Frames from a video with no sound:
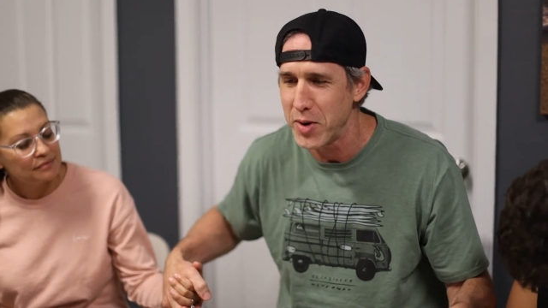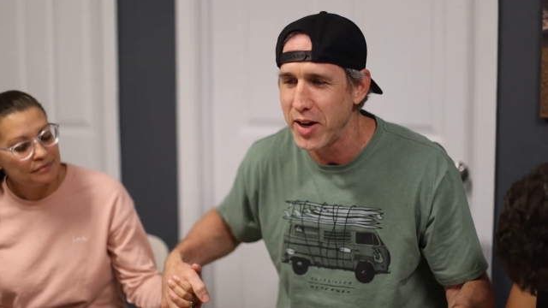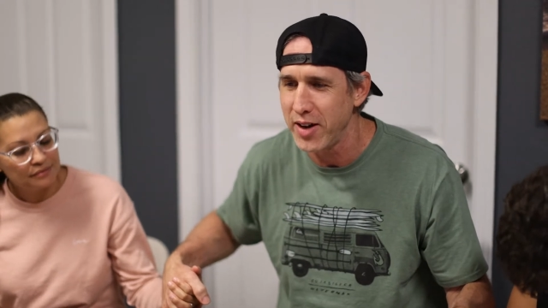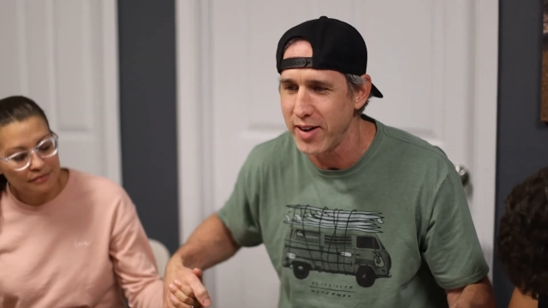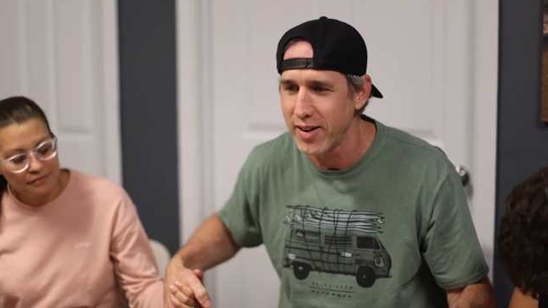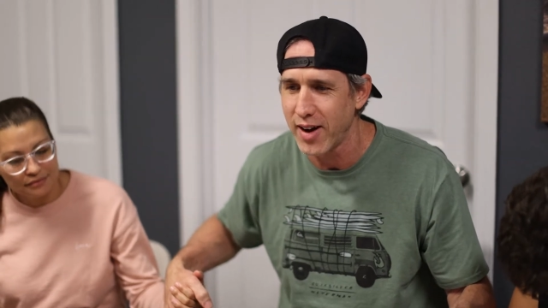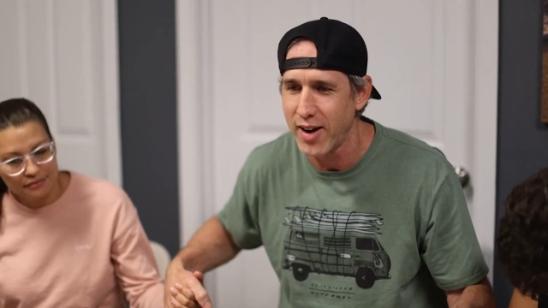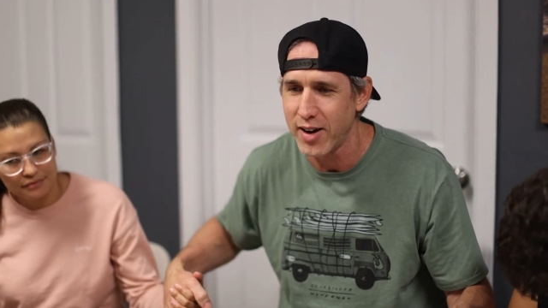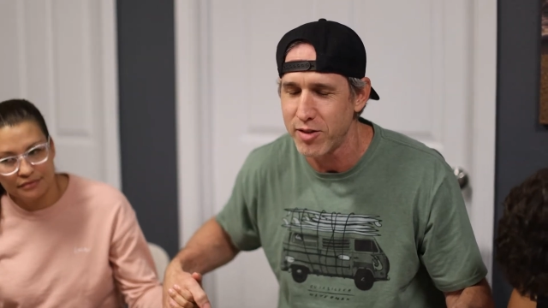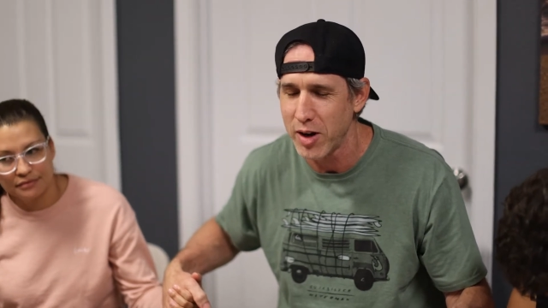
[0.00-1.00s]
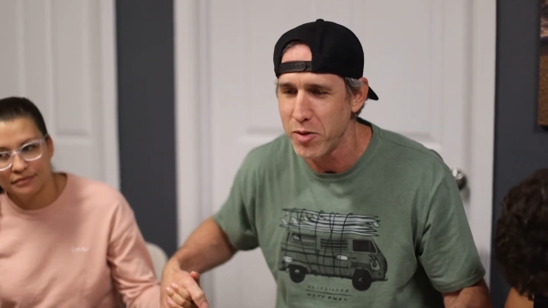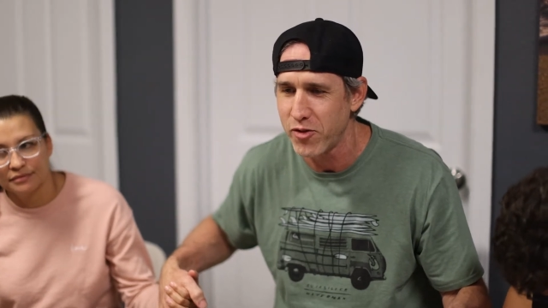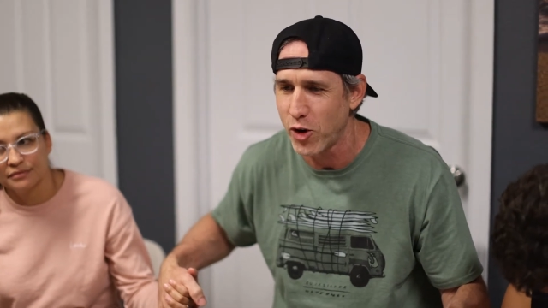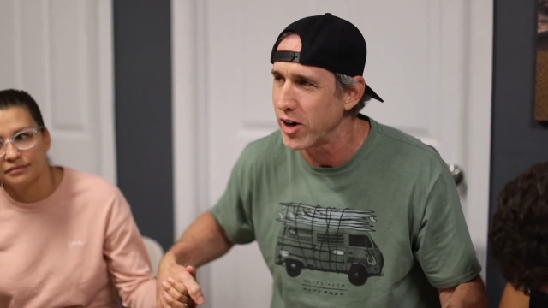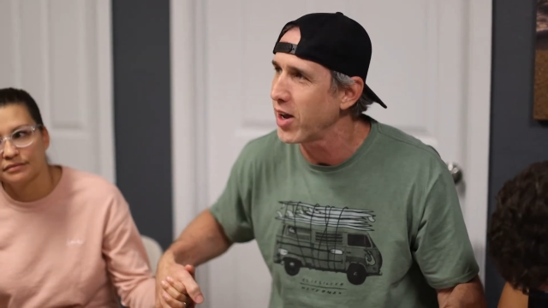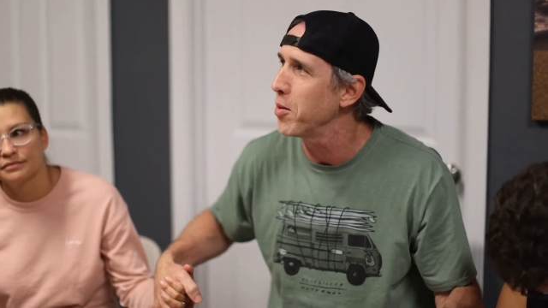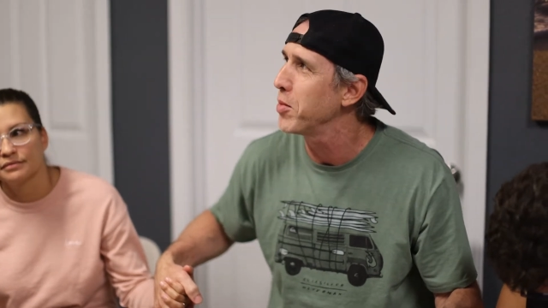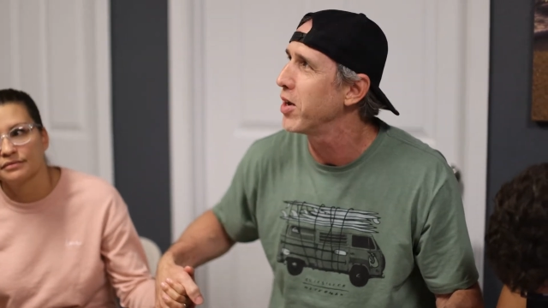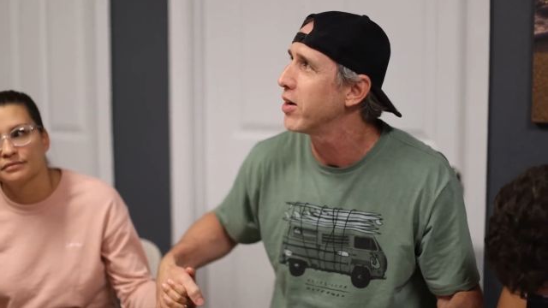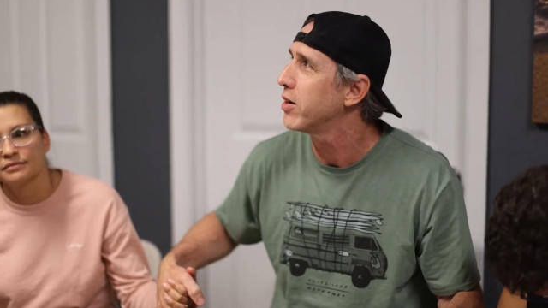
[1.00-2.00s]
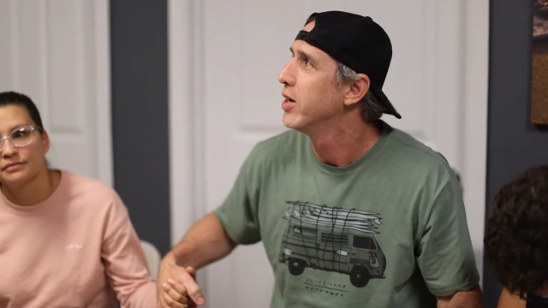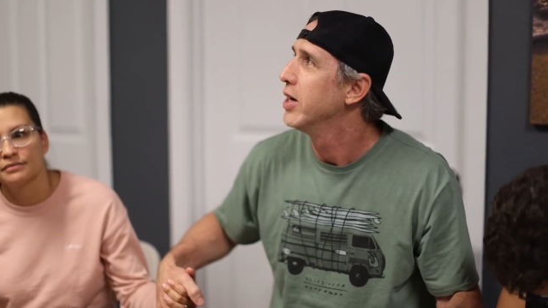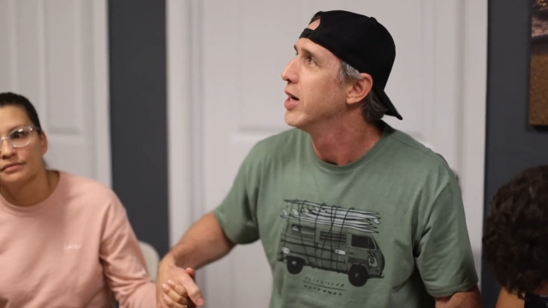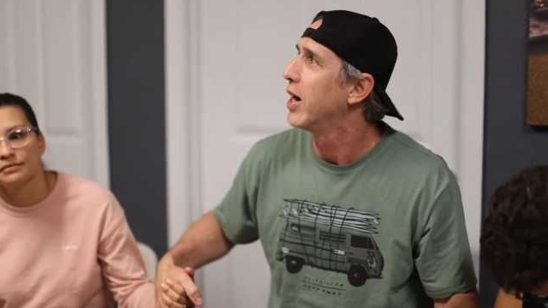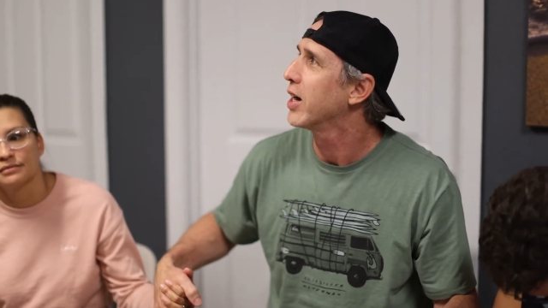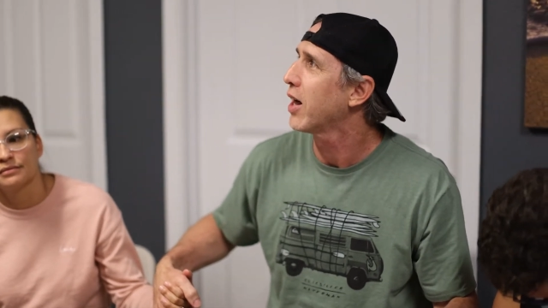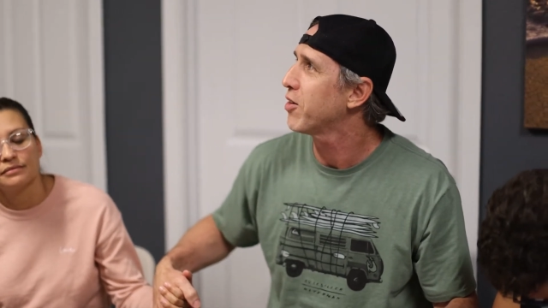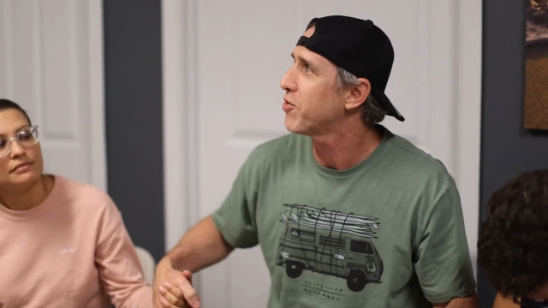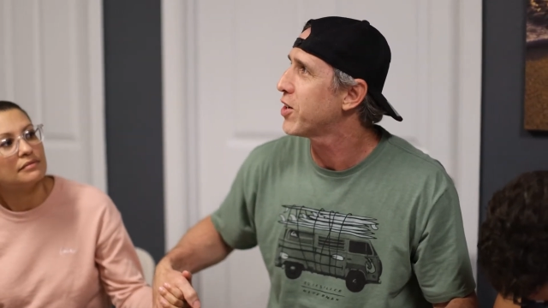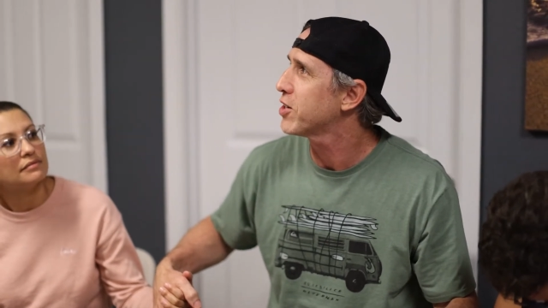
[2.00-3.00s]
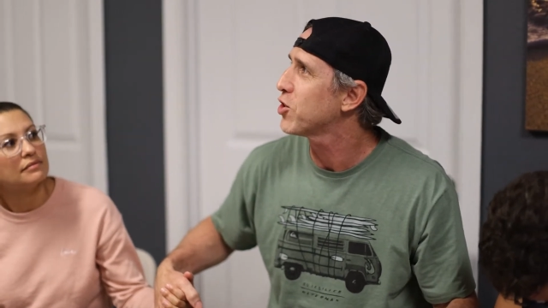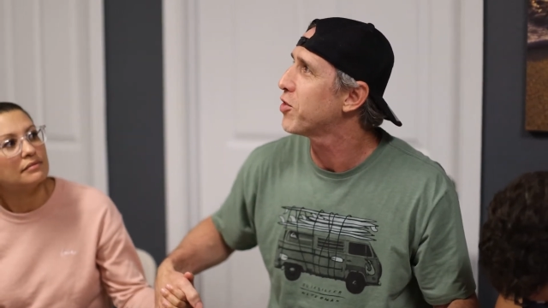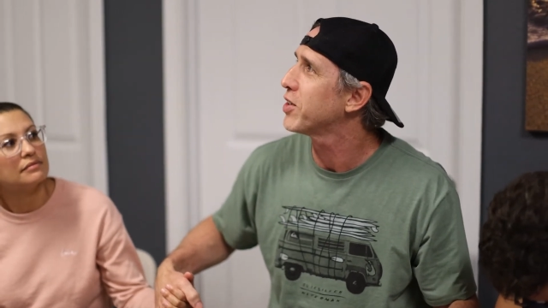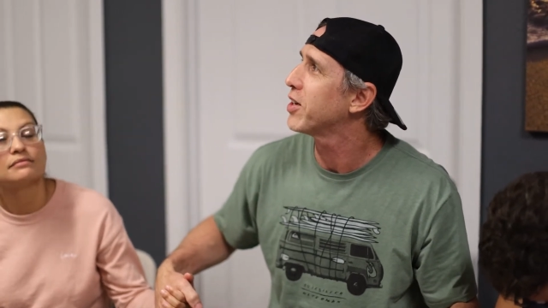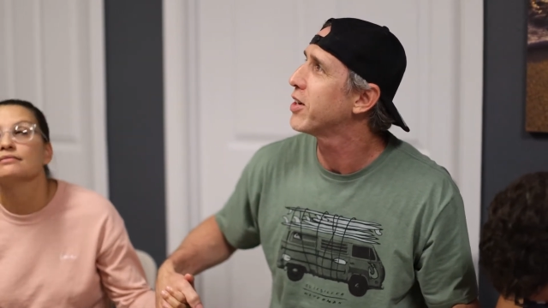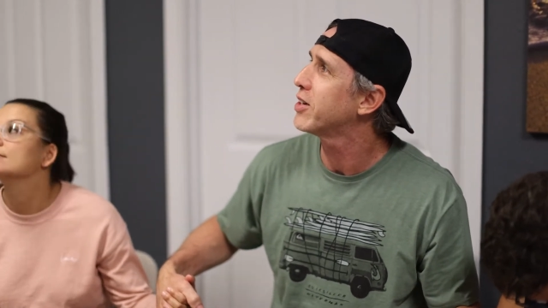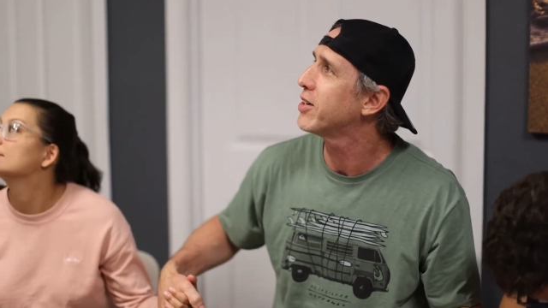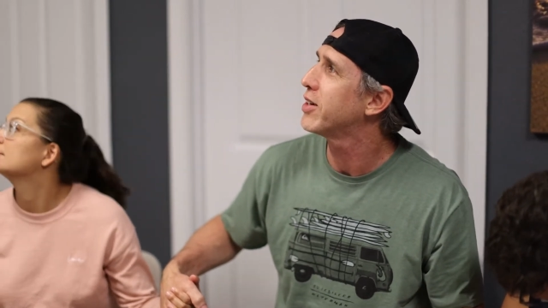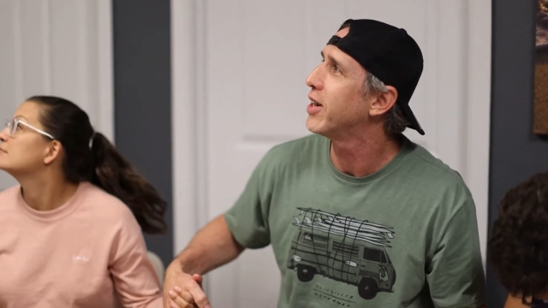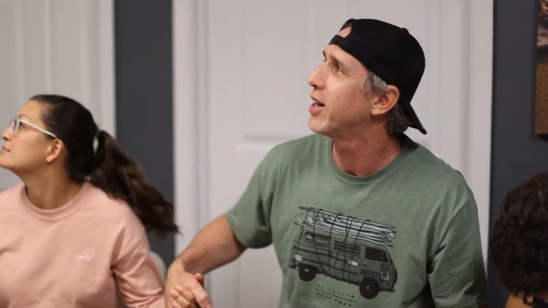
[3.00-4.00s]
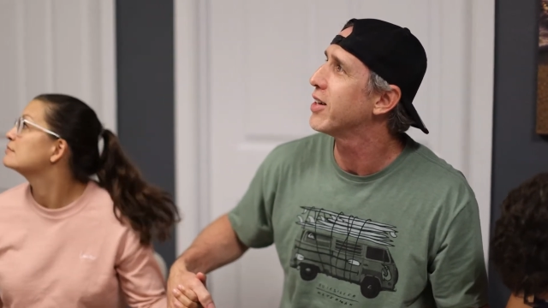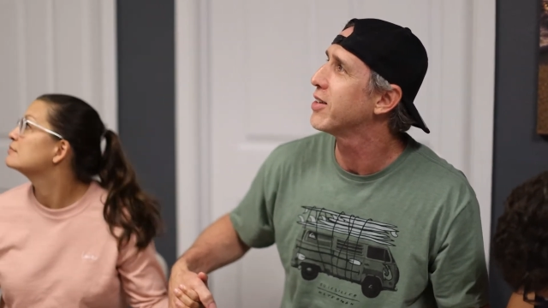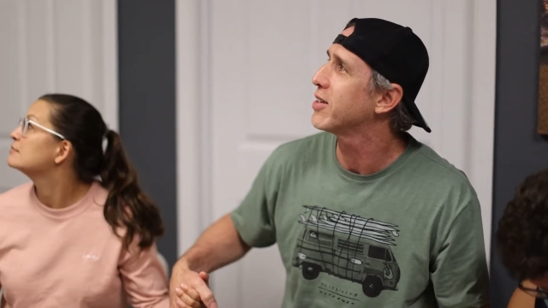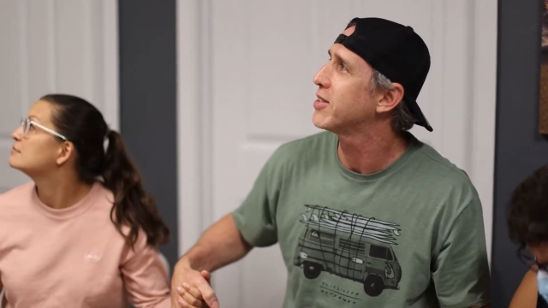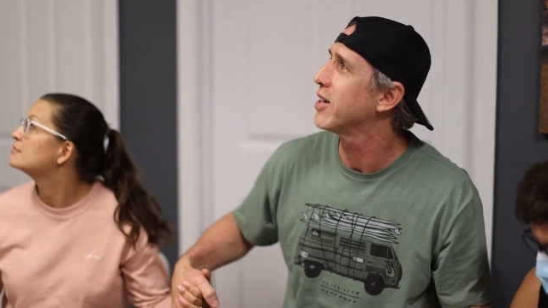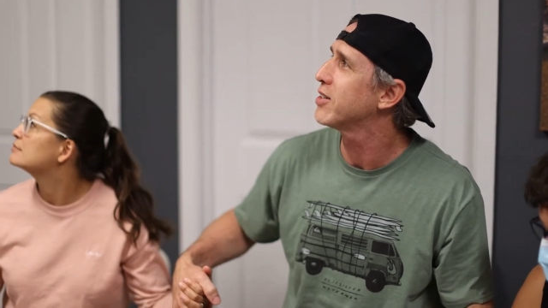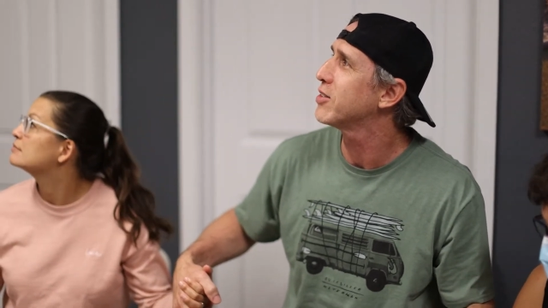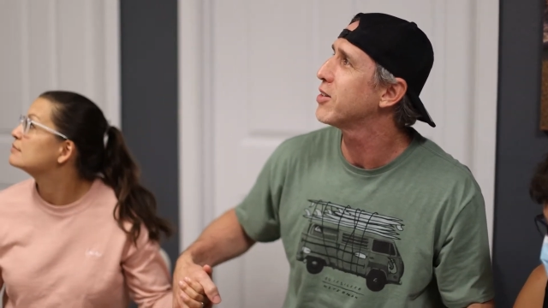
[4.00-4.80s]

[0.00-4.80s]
Speaker 1: a meeting uh, right before I came here, I got a verse over there uh, that says,